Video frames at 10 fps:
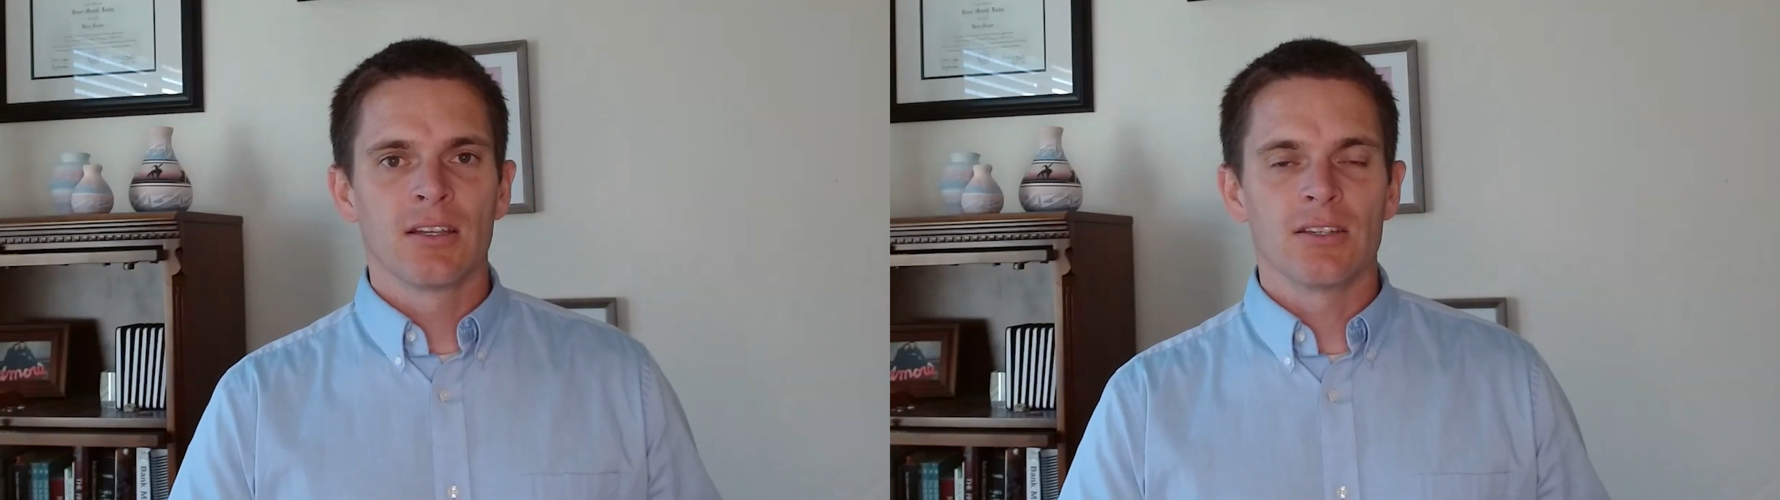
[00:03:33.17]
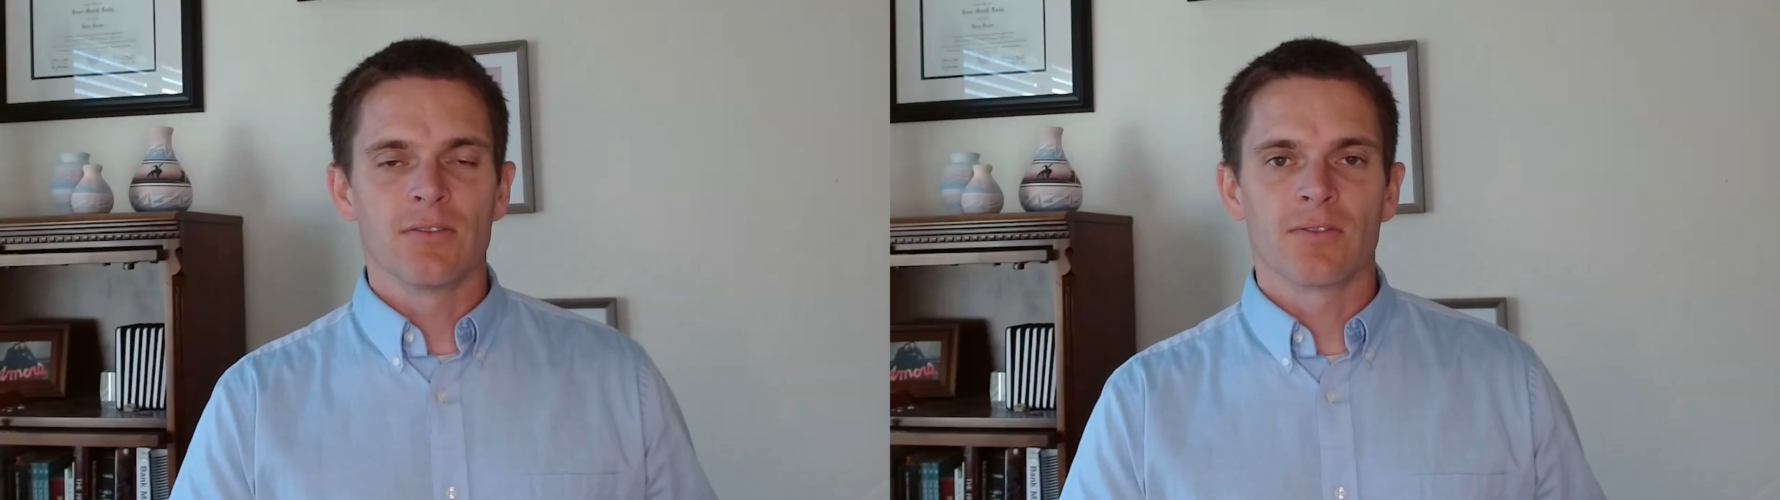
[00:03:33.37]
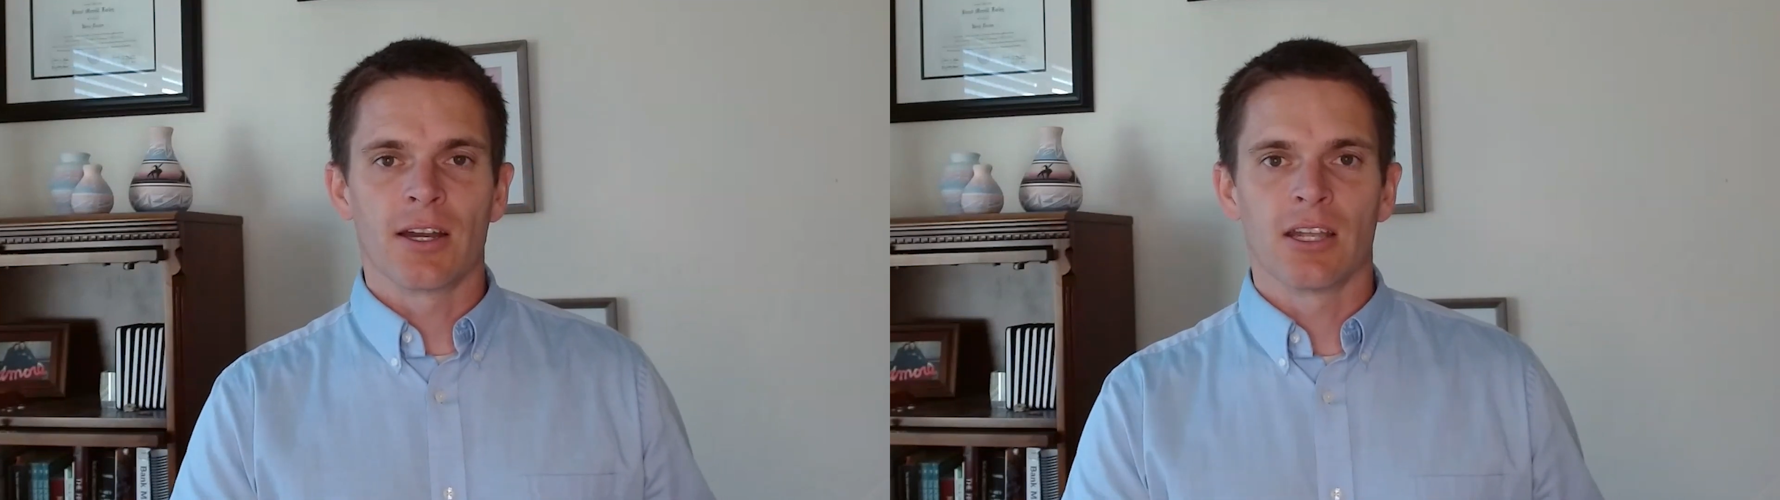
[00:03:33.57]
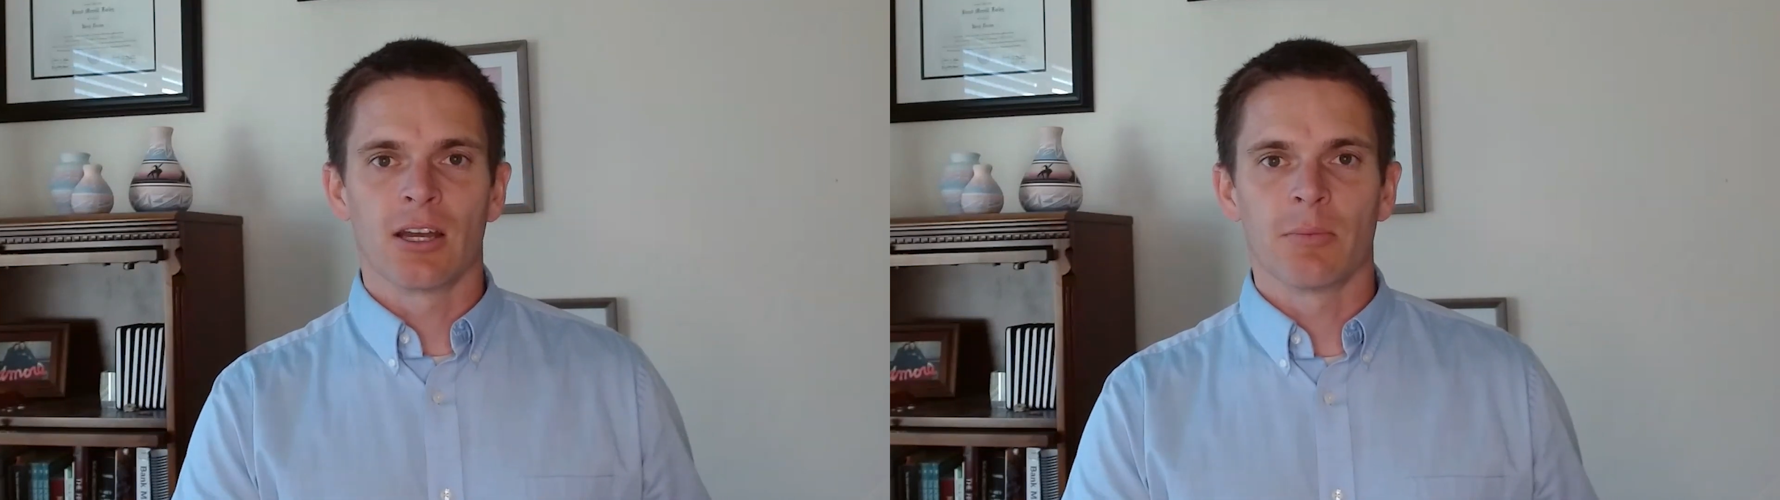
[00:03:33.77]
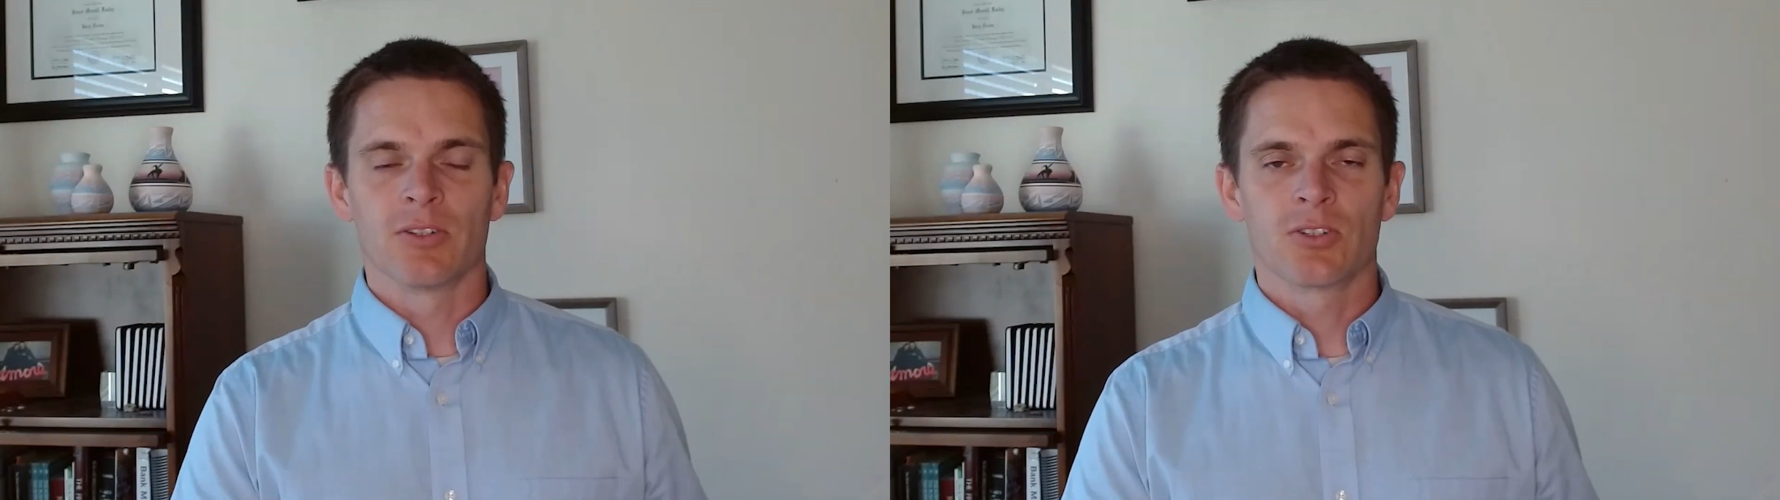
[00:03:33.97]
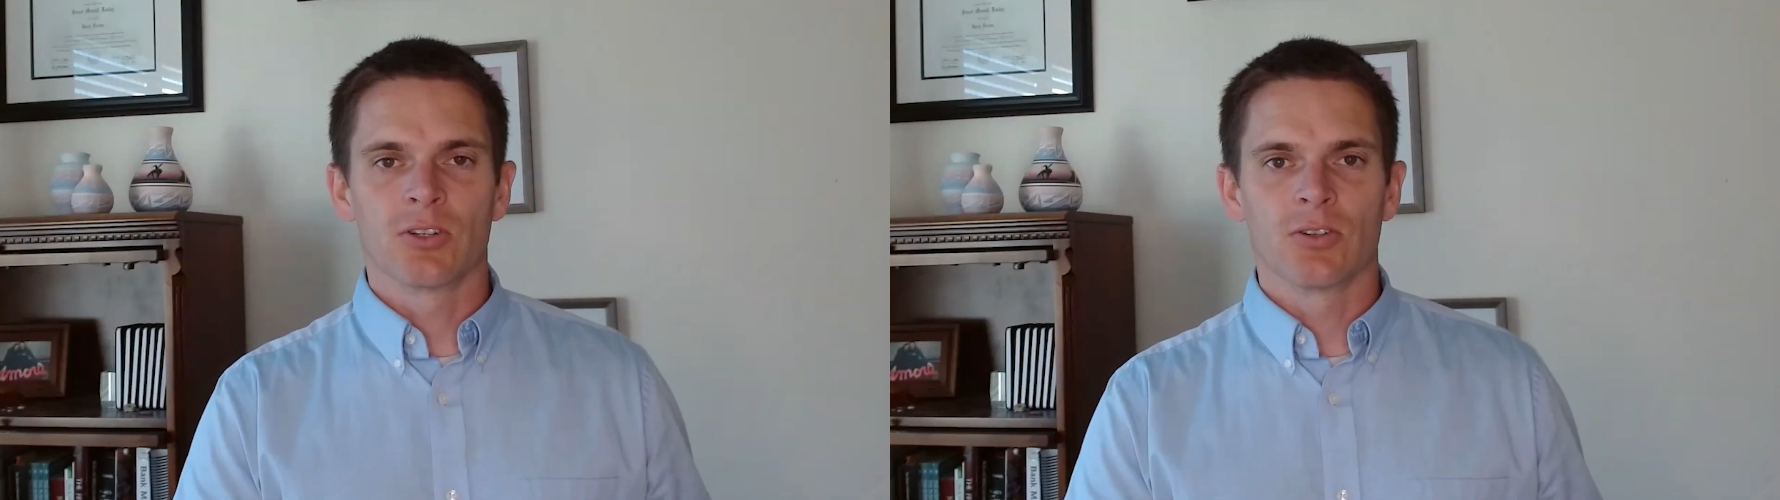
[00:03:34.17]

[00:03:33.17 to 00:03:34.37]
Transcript: define how much